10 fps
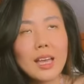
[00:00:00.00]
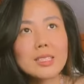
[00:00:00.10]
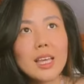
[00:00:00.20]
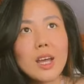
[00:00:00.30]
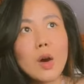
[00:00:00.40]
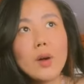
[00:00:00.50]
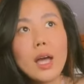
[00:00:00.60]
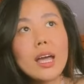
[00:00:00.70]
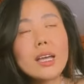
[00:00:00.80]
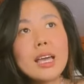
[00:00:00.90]
it's like,
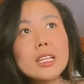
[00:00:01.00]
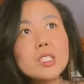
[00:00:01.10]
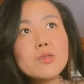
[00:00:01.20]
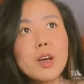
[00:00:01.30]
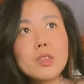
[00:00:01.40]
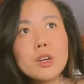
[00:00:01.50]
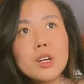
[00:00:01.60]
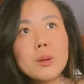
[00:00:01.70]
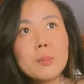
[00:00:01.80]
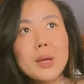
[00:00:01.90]
okay, can this
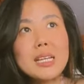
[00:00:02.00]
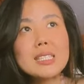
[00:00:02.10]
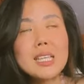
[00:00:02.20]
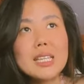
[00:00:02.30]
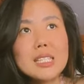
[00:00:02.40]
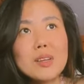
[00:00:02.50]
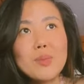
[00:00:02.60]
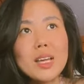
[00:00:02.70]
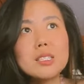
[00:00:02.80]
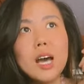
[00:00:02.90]
feather make sense of
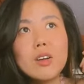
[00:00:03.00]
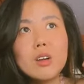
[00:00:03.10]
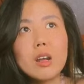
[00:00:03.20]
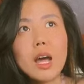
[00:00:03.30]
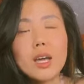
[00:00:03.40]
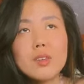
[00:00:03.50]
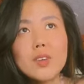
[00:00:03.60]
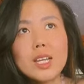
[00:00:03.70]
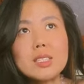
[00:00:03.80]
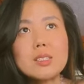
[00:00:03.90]
my entire life
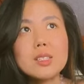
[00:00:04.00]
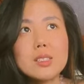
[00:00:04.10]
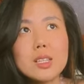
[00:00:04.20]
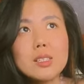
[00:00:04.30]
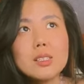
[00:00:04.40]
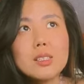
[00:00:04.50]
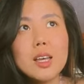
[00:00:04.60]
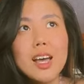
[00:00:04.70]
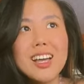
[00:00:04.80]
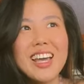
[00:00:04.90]
and existence?
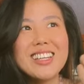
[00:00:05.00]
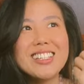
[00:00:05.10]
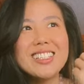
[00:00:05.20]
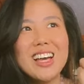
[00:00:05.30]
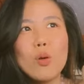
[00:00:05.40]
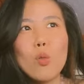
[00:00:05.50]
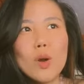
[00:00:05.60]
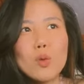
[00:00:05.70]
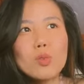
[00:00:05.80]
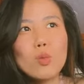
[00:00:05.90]
Can this
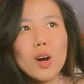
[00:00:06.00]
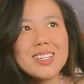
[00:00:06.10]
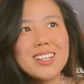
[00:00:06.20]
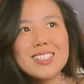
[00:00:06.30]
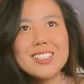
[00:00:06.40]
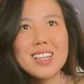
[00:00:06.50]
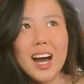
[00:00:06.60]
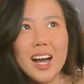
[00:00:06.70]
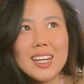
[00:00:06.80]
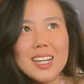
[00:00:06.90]
one one one
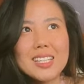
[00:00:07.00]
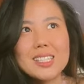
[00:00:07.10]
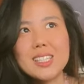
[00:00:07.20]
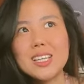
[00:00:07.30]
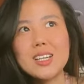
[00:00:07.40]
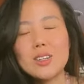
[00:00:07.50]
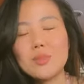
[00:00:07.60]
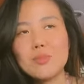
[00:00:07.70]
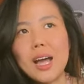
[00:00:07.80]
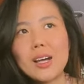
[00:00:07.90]
sign that I see on
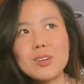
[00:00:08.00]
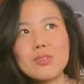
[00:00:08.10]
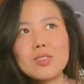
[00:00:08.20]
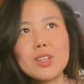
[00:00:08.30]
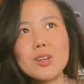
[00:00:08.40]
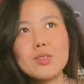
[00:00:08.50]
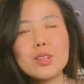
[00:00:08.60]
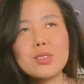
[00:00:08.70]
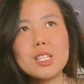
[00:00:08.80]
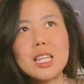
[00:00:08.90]
the back of, you know,
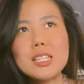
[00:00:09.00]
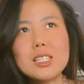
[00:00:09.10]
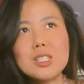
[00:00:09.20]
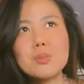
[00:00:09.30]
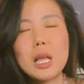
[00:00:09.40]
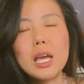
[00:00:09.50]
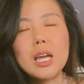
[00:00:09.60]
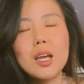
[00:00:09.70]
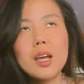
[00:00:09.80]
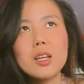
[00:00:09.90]
the license
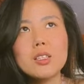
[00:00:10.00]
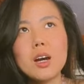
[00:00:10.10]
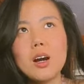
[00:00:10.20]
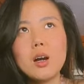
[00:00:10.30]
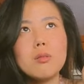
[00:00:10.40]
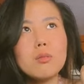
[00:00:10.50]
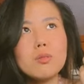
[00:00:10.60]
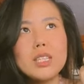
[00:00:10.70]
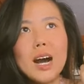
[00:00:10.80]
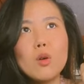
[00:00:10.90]
plate uh,
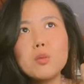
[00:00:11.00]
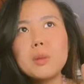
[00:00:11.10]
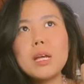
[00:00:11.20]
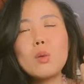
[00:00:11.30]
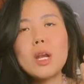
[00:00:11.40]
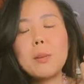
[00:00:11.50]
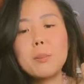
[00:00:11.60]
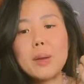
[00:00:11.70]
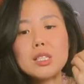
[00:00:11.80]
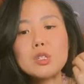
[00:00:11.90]
tell me what
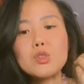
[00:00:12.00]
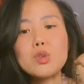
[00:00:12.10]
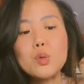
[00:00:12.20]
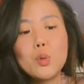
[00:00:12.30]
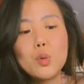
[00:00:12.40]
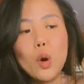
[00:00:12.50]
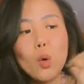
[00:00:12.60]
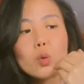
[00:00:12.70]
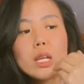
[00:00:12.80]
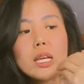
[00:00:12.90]
I'm meant to do
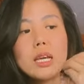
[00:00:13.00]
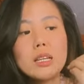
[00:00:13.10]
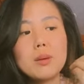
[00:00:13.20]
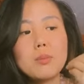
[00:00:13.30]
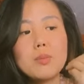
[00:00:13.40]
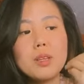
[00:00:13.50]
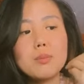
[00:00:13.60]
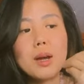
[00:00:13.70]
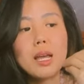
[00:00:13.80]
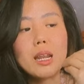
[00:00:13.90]
only in the
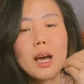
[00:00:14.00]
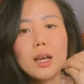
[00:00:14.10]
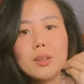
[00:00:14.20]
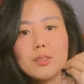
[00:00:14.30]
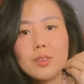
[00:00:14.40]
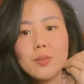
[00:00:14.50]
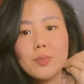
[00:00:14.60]
in my life?